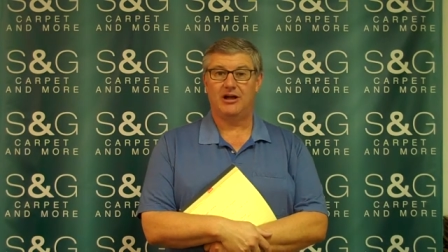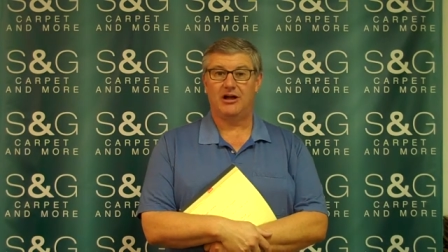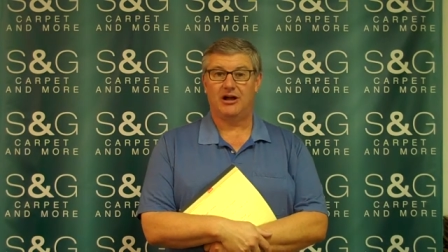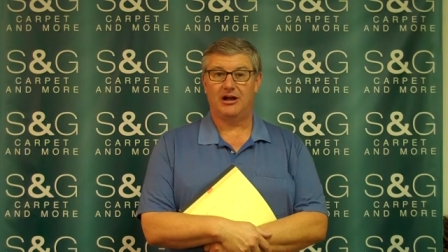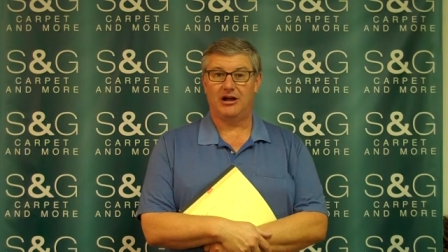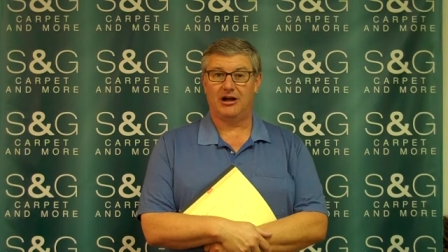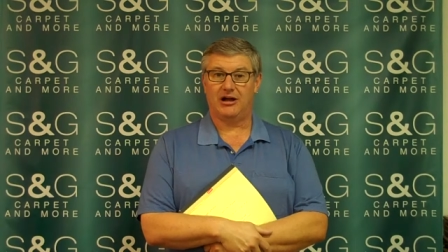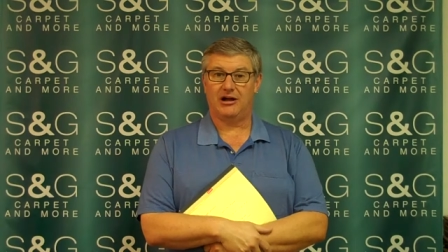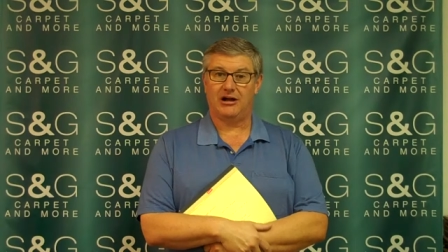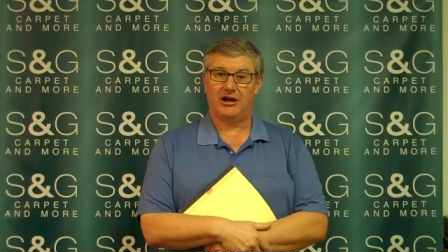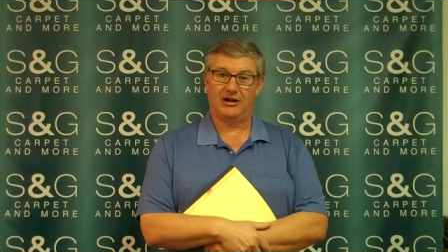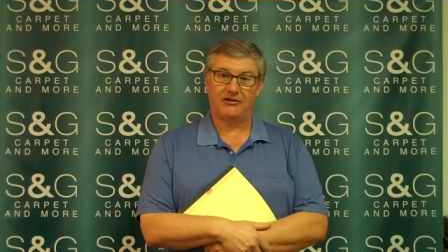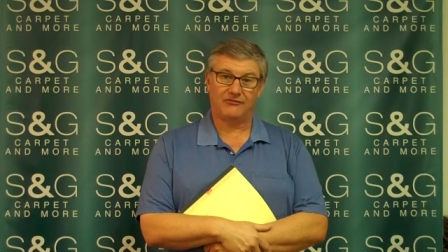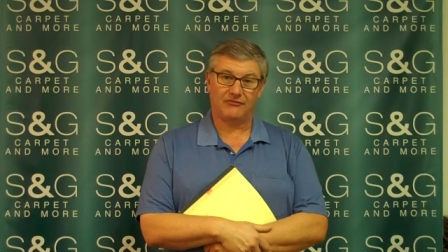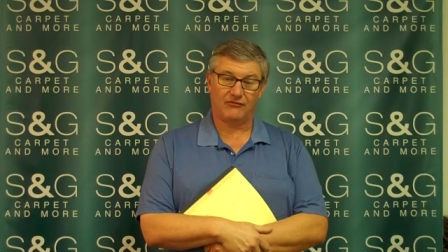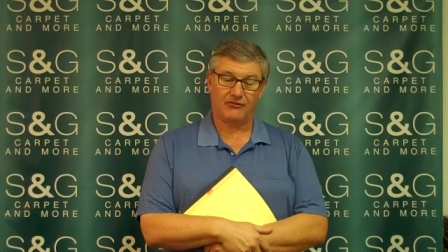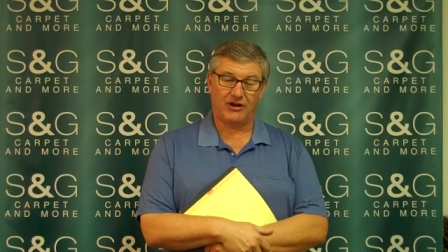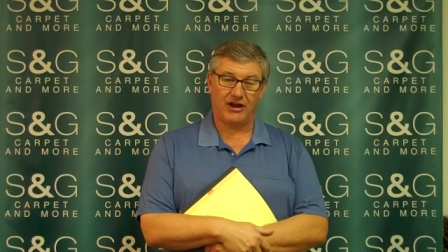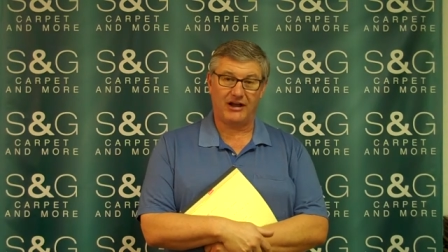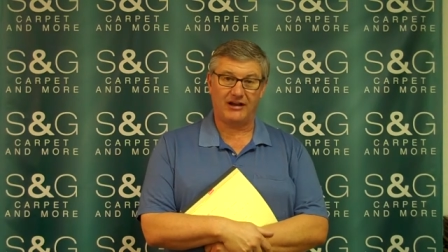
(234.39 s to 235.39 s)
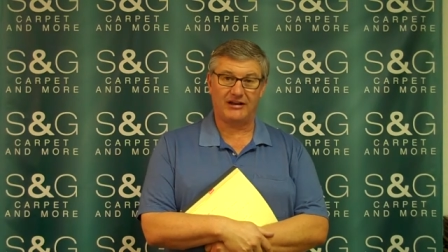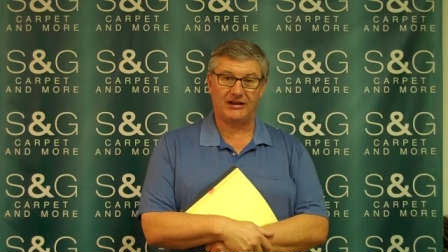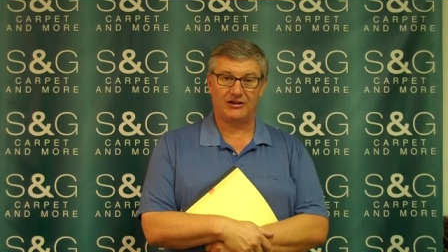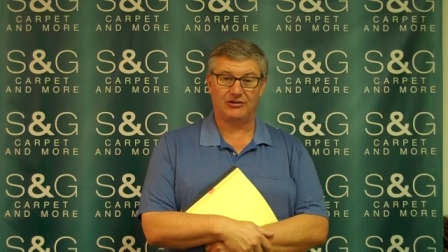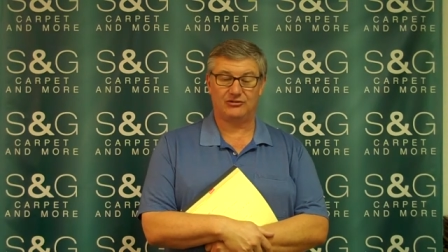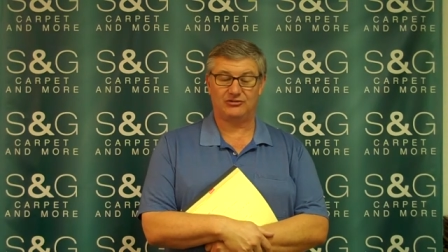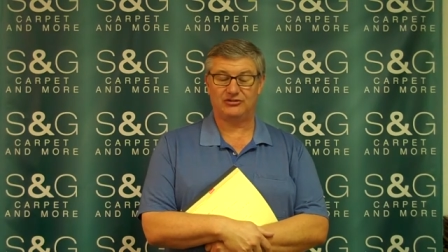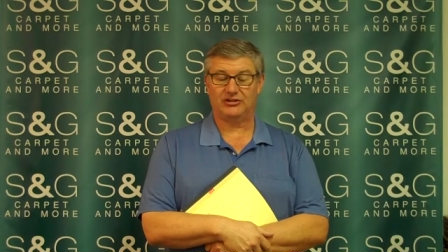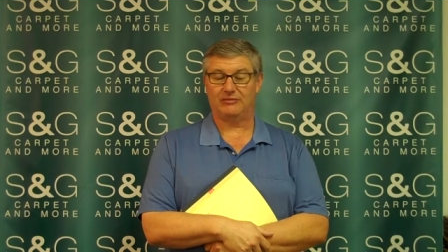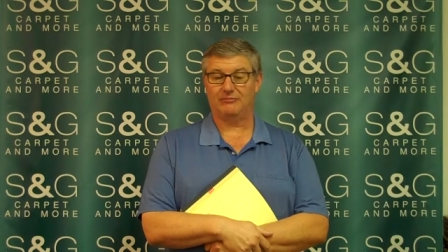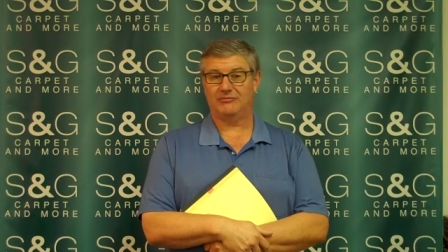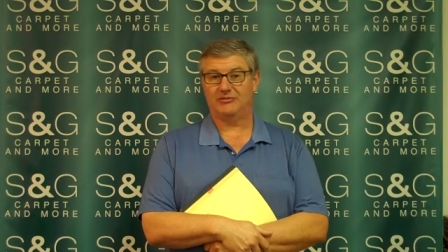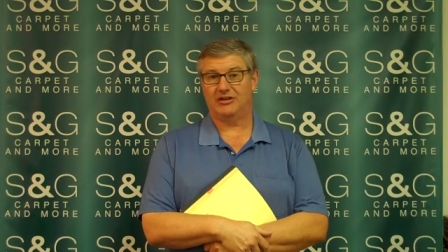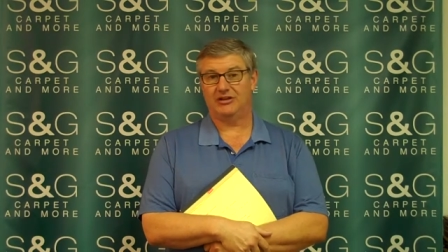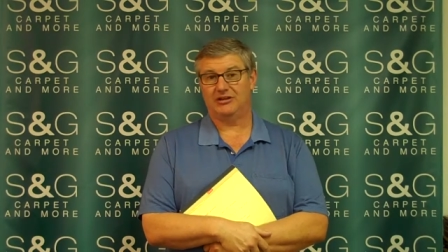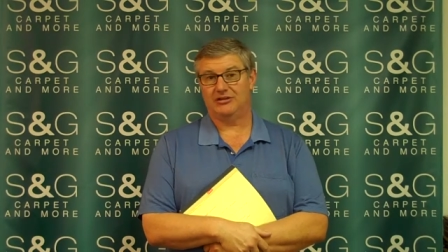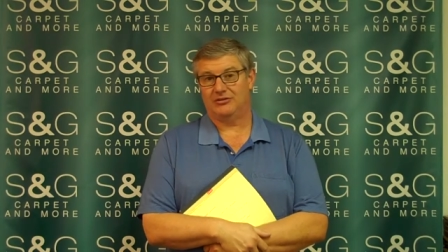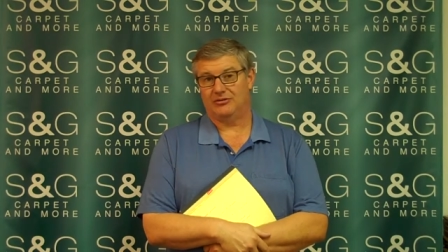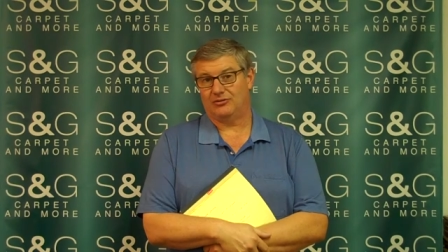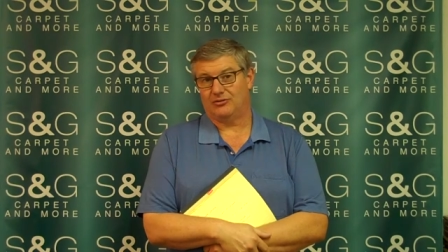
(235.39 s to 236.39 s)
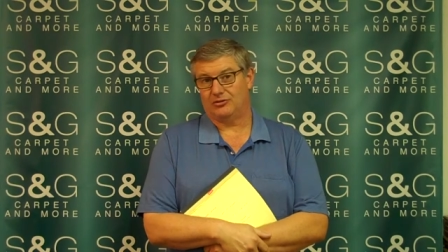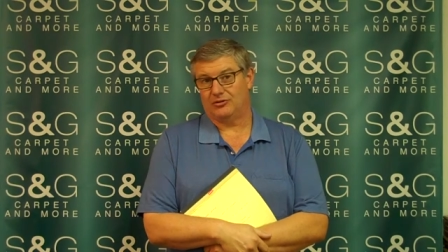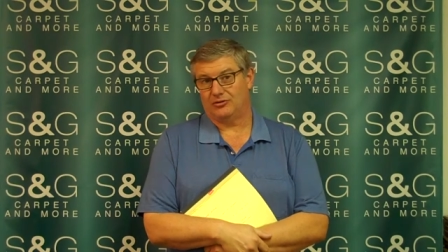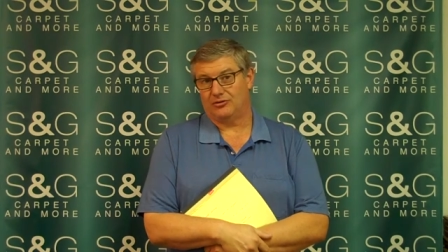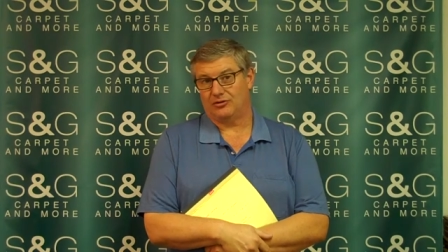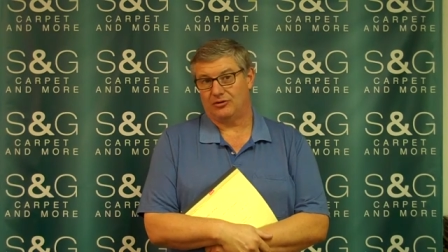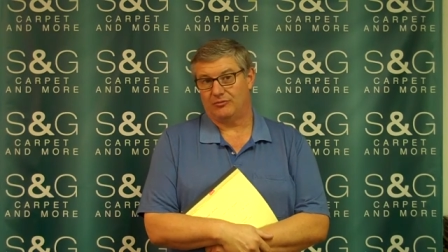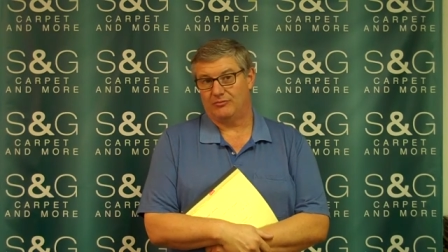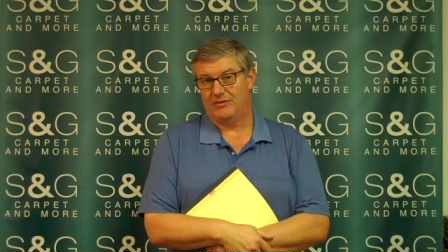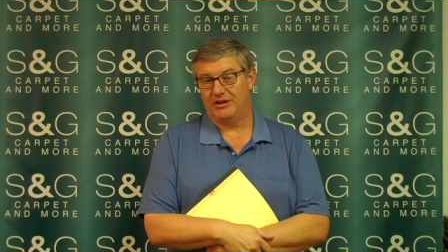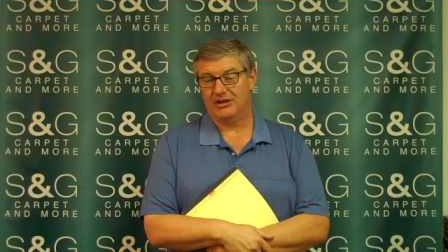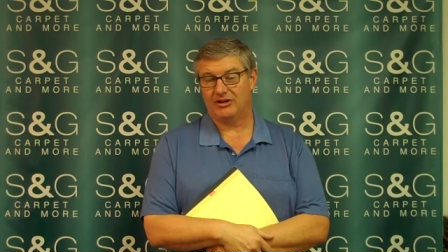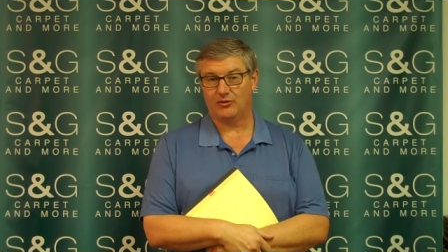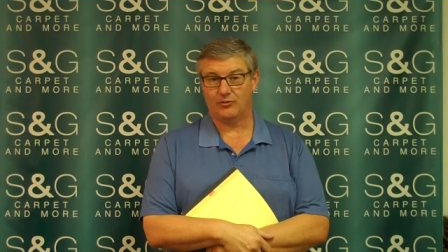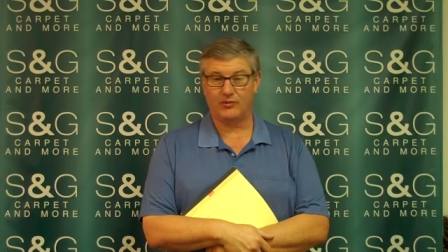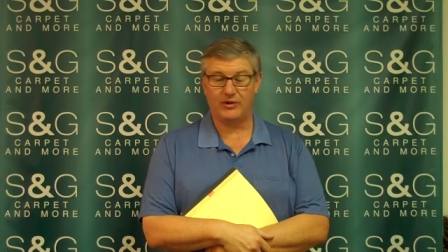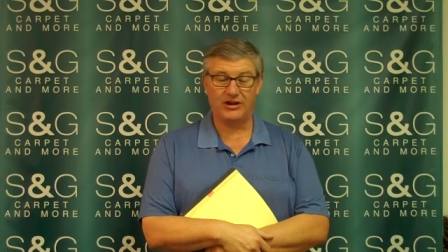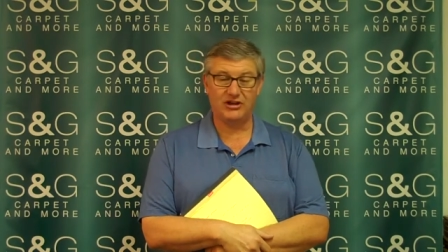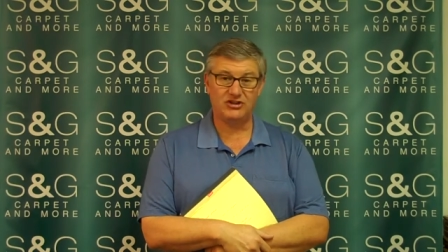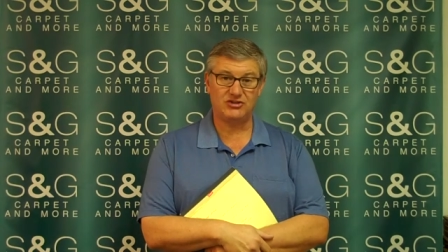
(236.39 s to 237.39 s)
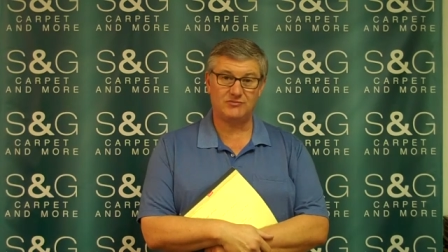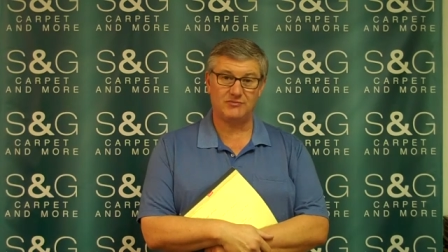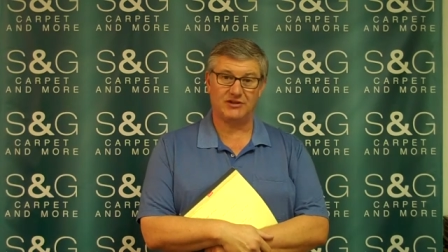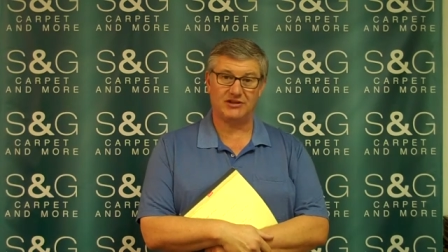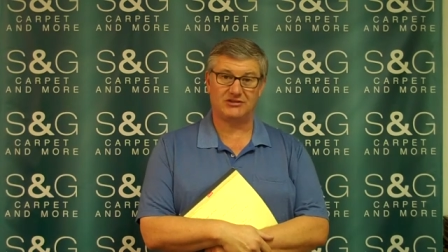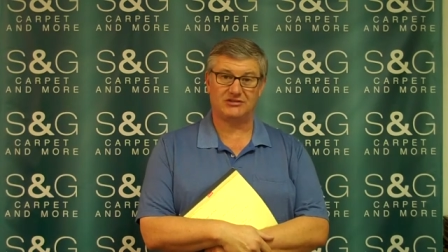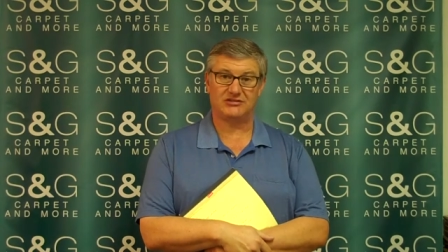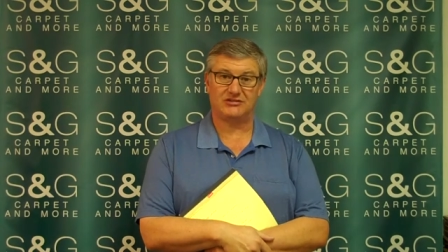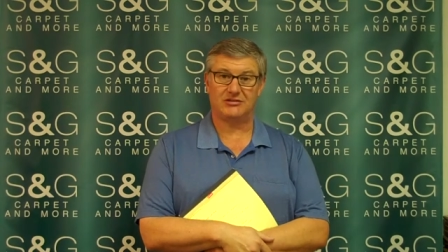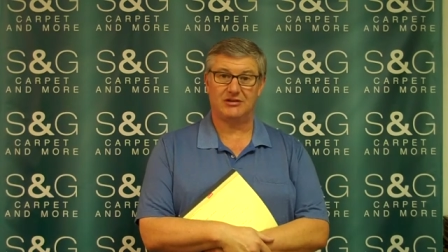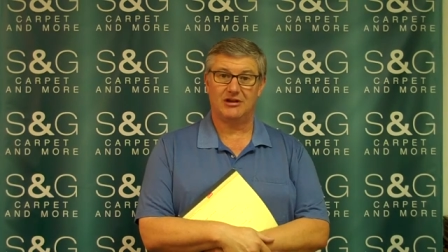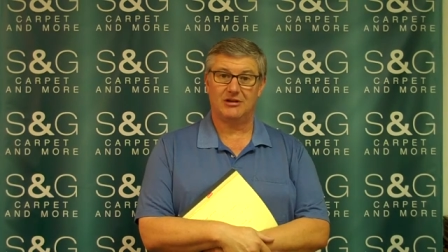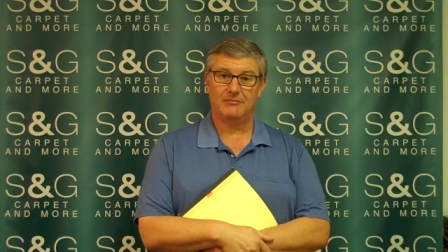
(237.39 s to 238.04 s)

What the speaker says: on Friday or something, or make arrangements.